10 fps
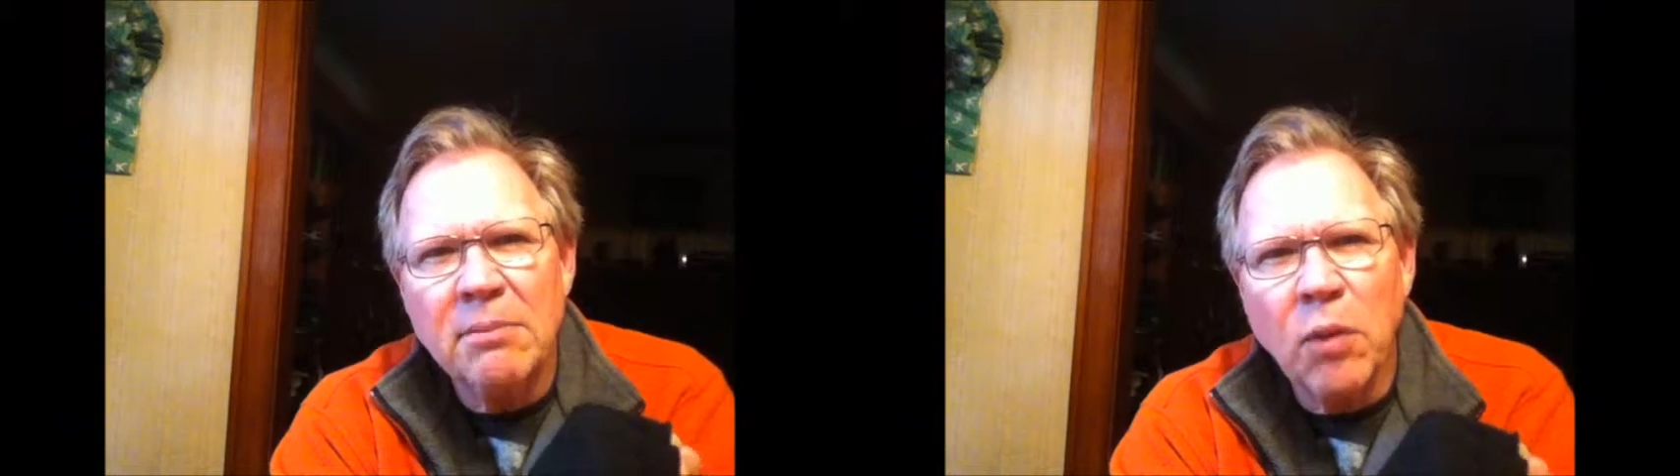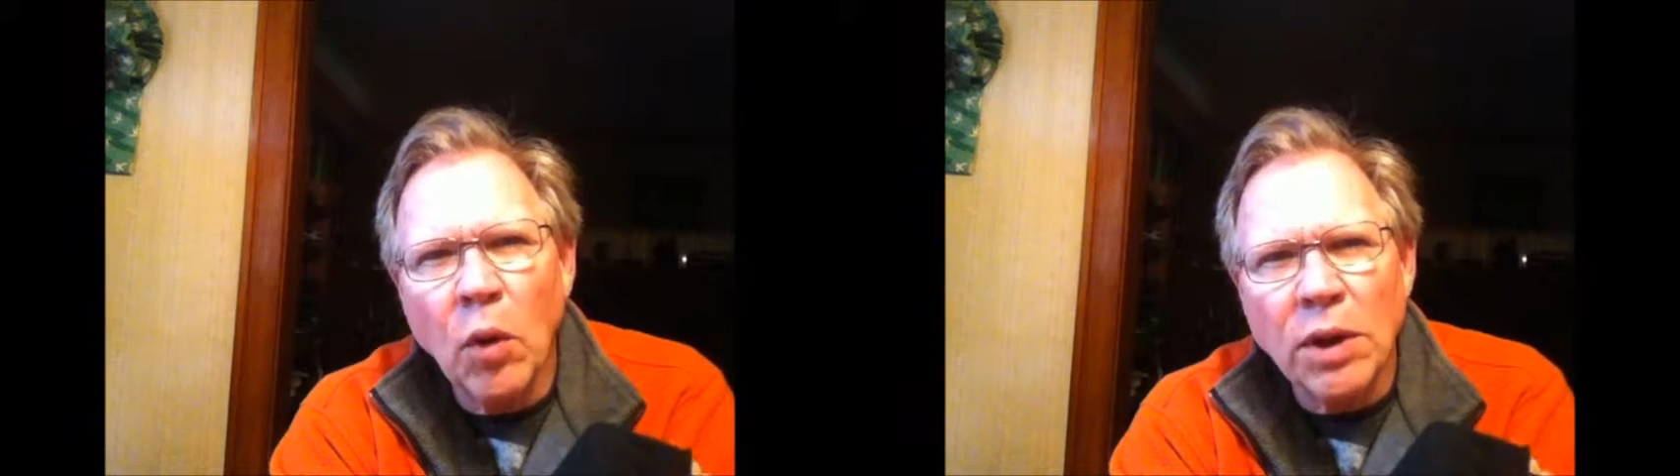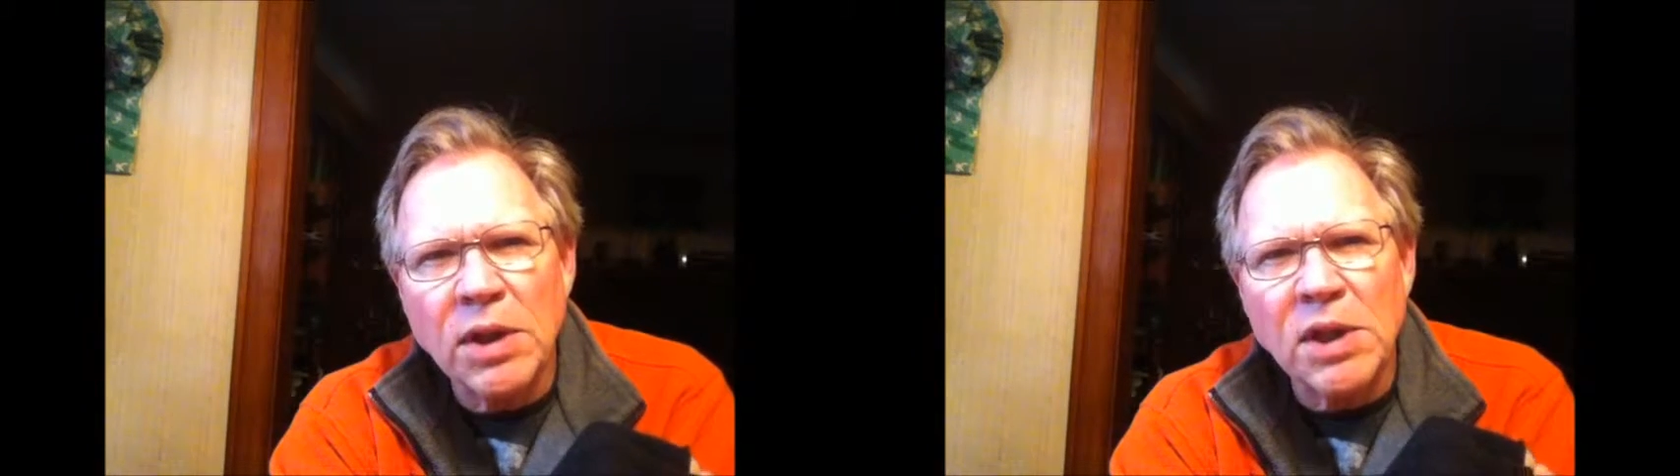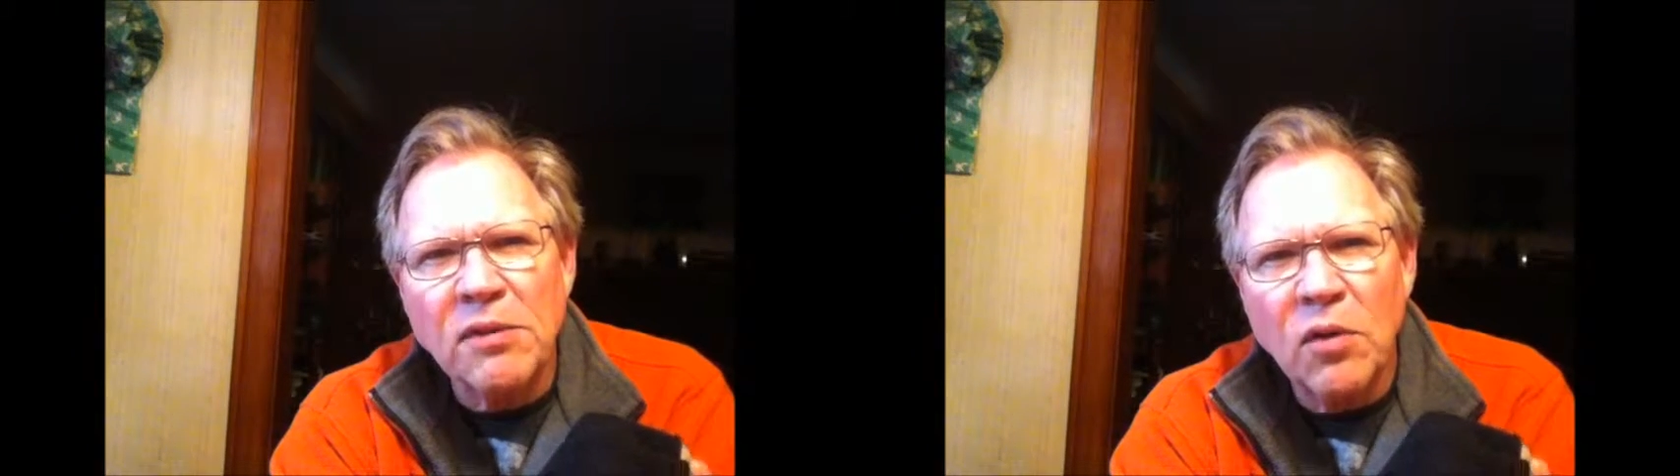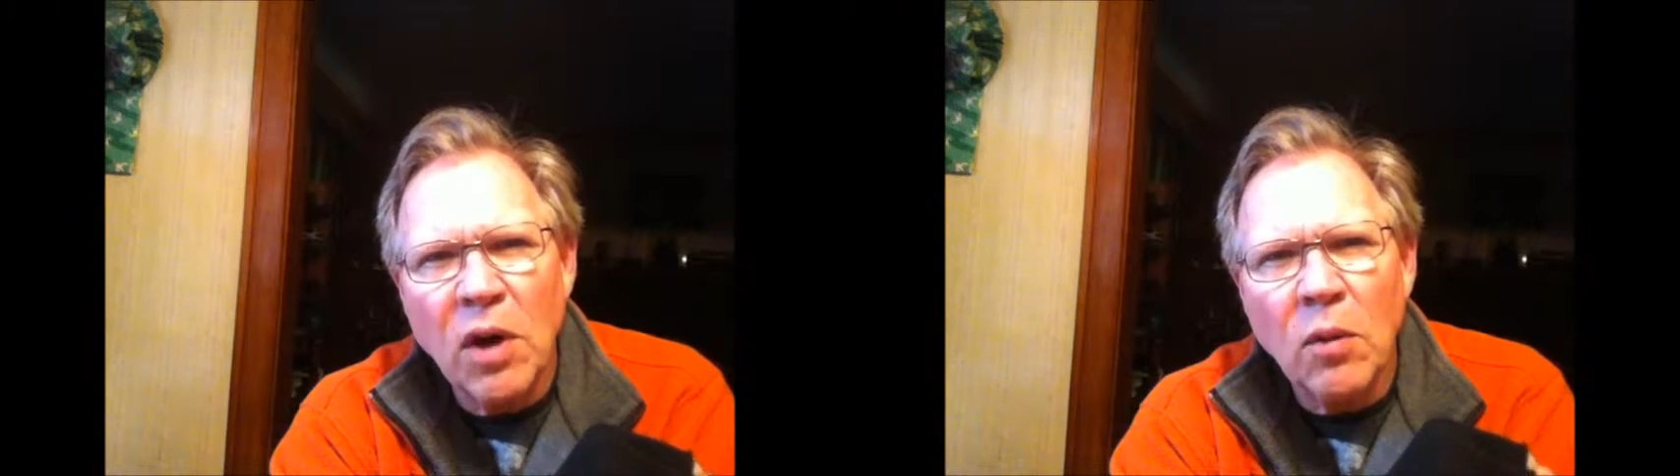importance
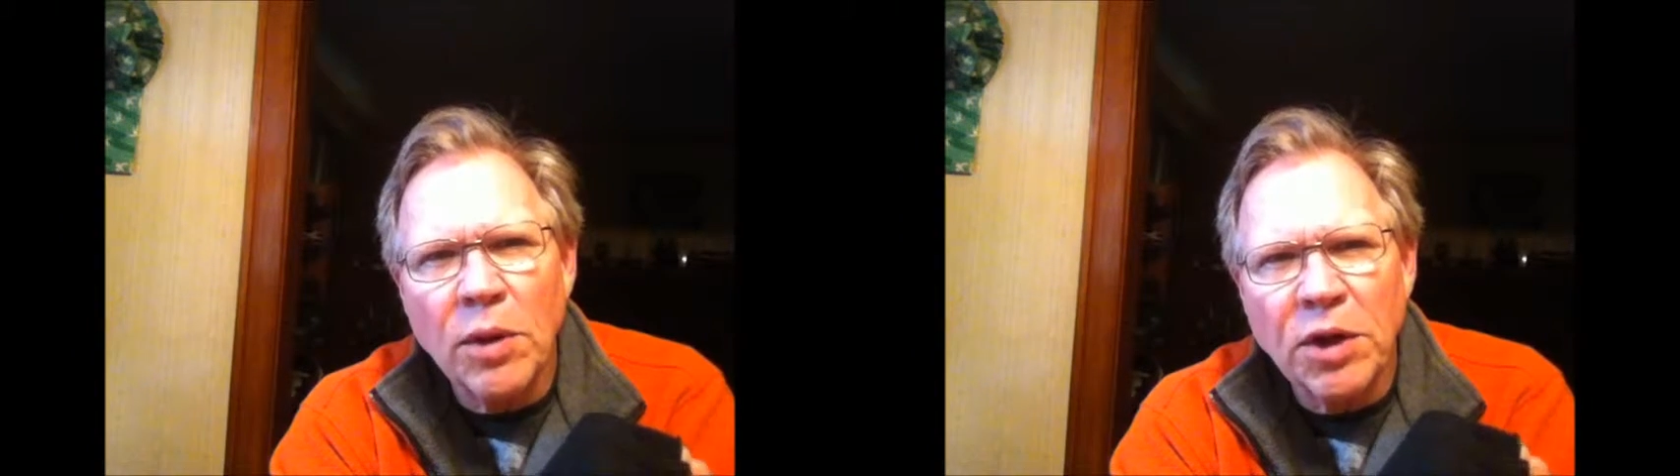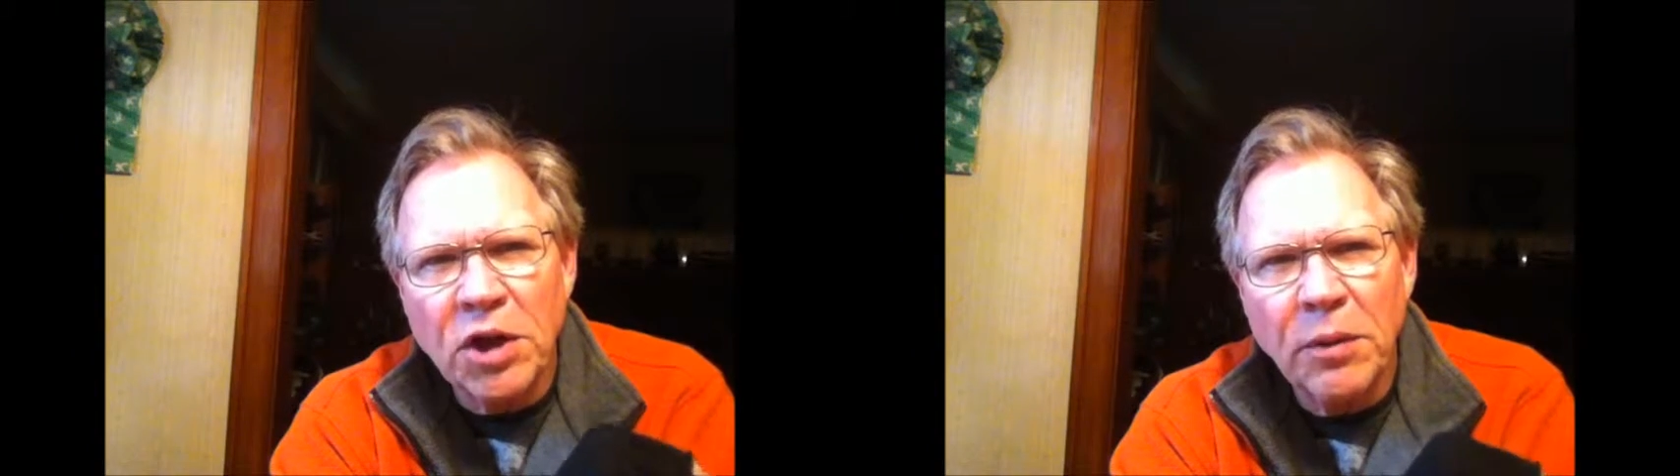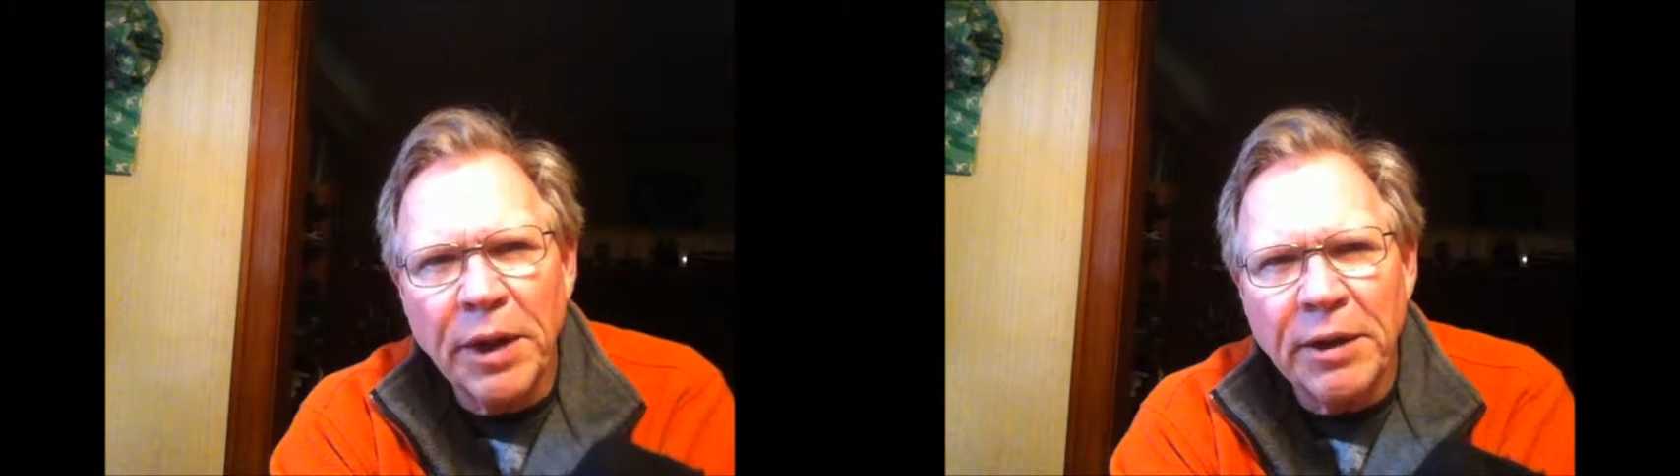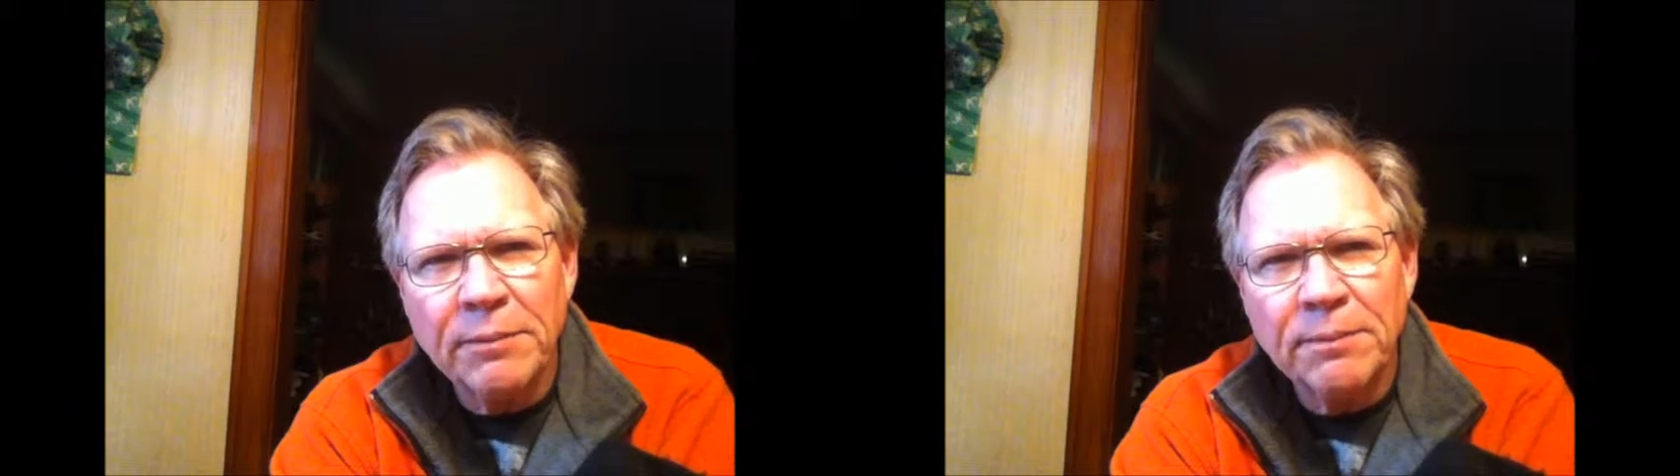of what we're doing.